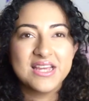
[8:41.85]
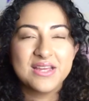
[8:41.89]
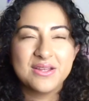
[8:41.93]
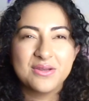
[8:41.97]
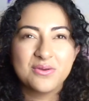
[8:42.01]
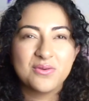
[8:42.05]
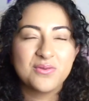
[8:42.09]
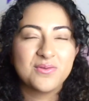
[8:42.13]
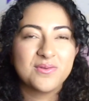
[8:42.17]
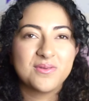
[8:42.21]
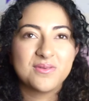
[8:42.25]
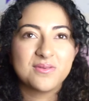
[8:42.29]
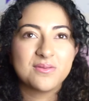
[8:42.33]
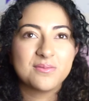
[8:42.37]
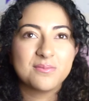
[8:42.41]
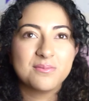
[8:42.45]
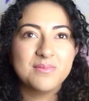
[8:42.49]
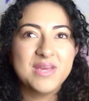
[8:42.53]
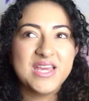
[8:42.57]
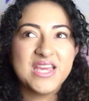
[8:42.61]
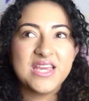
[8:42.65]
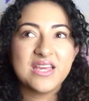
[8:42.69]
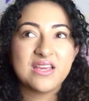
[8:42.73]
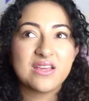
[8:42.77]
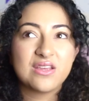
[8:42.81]
It'll
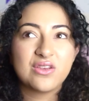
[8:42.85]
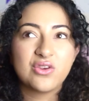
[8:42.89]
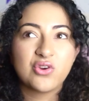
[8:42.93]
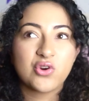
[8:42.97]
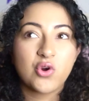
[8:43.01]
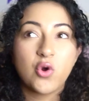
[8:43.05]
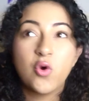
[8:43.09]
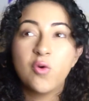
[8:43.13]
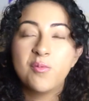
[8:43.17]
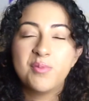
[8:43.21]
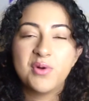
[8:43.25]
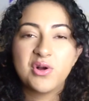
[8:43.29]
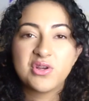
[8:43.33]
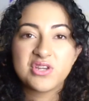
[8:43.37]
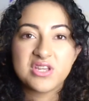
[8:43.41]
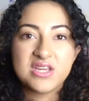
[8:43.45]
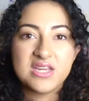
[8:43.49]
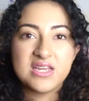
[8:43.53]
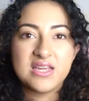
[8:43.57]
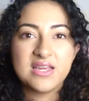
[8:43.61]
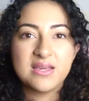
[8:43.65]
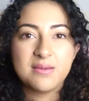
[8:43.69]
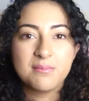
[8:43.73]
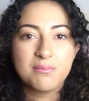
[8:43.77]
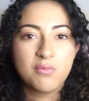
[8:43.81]
make your whole
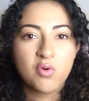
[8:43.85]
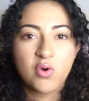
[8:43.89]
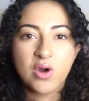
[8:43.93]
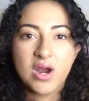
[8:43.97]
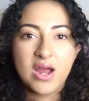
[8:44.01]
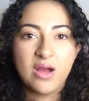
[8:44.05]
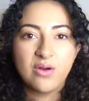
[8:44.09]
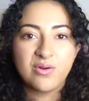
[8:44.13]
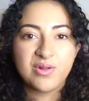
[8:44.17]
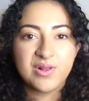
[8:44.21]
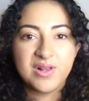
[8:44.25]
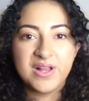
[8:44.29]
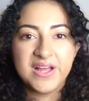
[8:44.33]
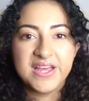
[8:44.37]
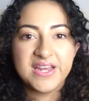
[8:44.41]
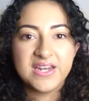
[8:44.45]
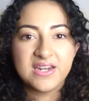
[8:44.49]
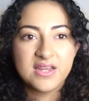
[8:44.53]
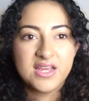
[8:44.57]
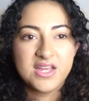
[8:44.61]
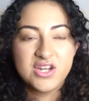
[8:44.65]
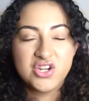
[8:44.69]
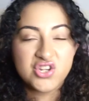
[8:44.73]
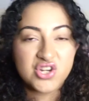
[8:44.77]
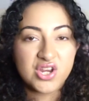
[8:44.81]
body more
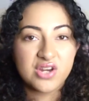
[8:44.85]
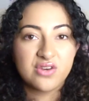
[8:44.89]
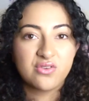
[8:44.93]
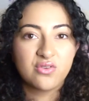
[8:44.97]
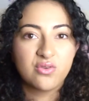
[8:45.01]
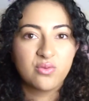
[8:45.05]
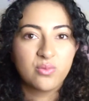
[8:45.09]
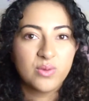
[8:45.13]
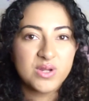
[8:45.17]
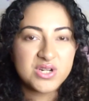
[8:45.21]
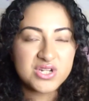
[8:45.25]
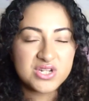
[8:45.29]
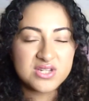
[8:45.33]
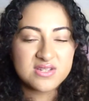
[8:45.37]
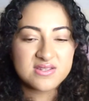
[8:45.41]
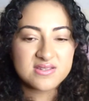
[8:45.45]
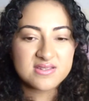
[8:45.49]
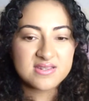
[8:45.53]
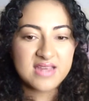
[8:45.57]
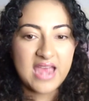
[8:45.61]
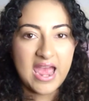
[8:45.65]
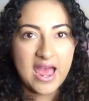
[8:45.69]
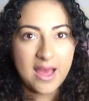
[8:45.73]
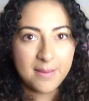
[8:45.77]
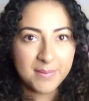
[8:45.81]
alkaline in general, which is
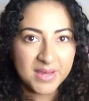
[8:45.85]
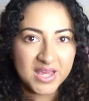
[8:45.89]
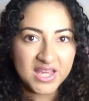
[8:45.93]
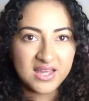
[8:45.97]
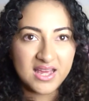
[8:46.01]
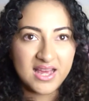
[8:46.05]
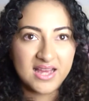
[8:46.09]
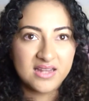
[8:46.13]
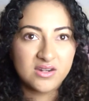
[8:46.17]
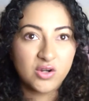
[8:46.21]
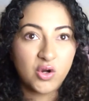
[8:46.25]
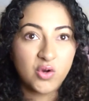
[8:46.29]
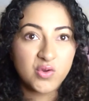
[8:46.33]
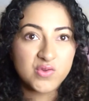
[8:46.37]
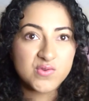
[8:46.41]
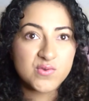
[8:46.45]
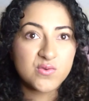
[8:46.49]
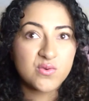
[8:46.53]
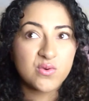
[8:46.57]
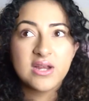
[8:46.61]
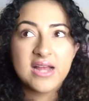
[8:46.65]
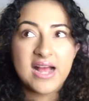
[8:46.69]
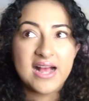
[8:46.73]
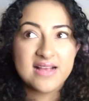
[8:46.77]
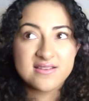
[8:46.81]
calming and
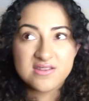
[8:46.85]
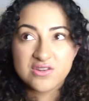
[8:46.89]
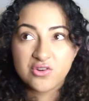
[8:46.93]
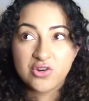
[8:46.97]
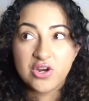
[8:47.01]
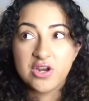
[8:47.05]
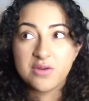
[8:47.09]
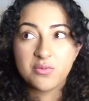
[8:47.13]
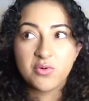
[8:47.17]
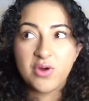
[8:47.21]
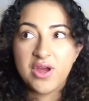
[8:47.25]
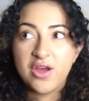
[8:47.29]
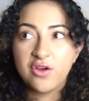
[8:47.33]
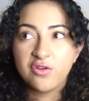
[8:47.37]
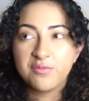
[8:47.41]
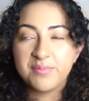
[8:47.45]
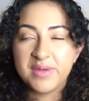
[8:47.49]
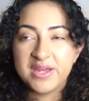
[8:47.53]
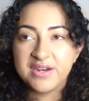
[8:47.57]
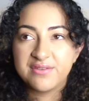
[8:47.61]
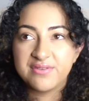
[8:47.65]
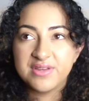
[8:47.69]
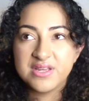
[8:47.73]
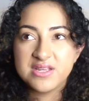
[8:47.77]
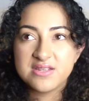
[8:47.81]
also has incredible health
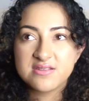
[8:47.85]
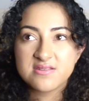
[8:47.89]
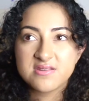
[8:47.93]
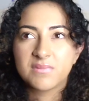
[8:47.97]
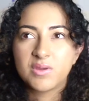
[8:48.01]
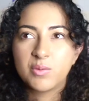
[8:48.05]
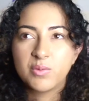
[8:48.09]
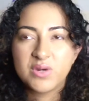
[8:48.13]
benefits.